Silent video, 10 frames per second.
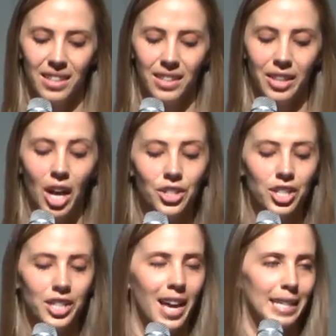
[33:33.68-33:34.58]

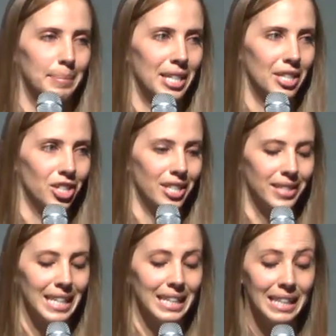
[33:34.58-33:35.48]
launching the
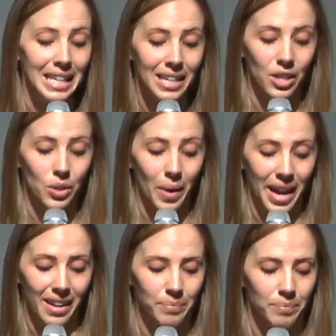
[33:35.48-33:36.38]
expeditions and leading the
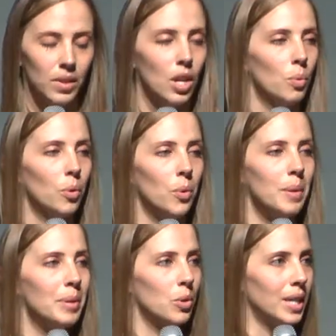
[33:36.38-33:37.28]
way? Will
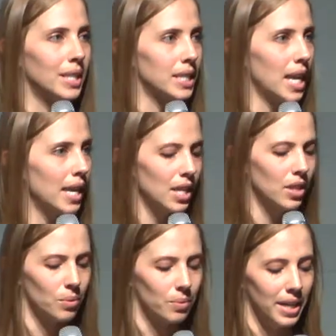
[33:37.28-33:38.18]
we be the ones
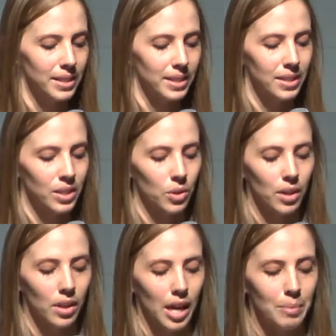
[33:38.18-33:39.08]
taking the
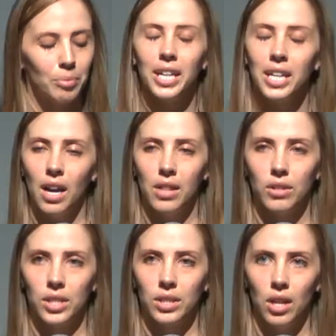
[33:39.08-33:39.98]
risks and bringing
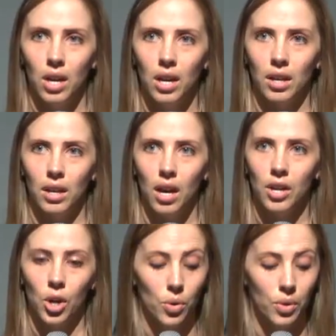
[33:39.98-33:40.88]
others along on
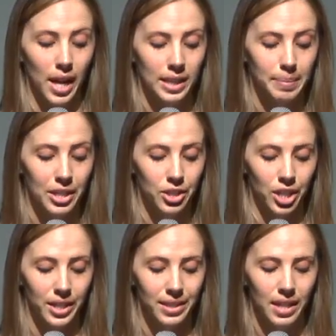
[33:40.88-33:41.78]
our own
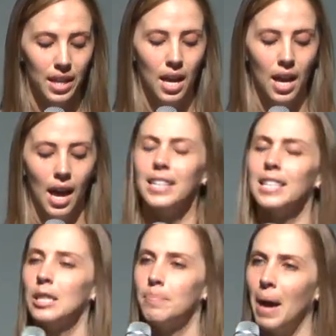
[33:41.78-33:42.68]
expeditions and
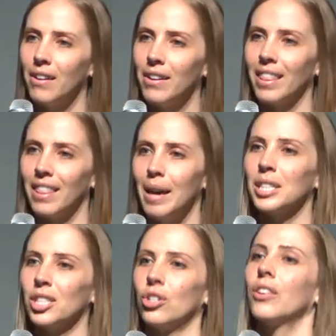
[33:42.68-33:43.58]
inspiring them
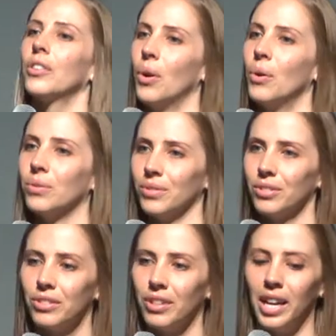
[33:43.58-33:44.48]
to start their own
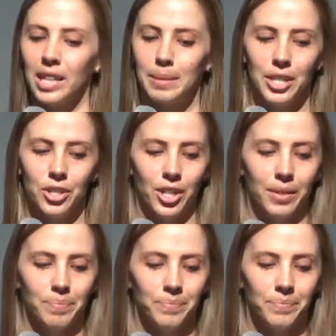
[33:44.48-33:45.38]
great expedition?